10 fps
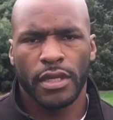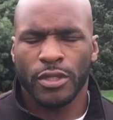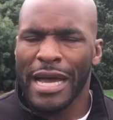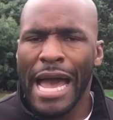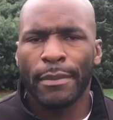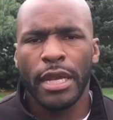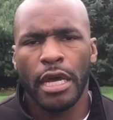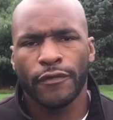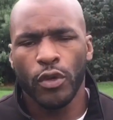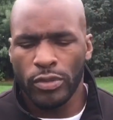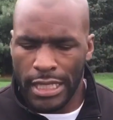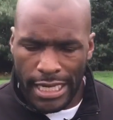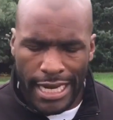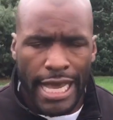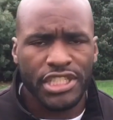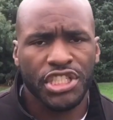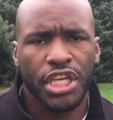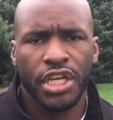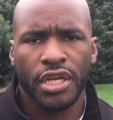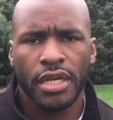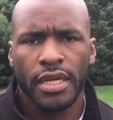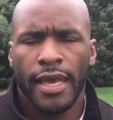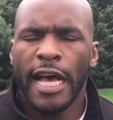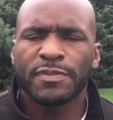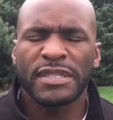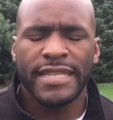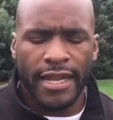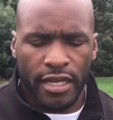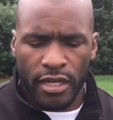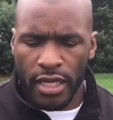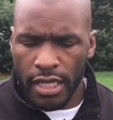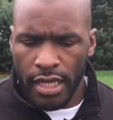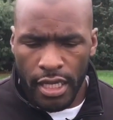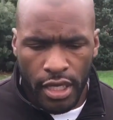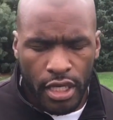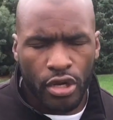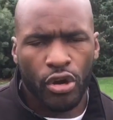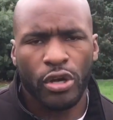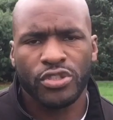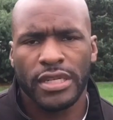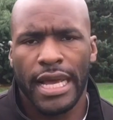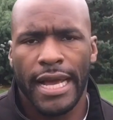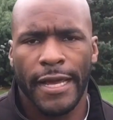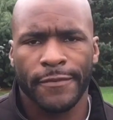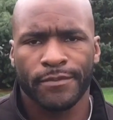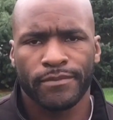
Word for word: So, how many of you within the last year has been standing in a, in a, in a grocery line?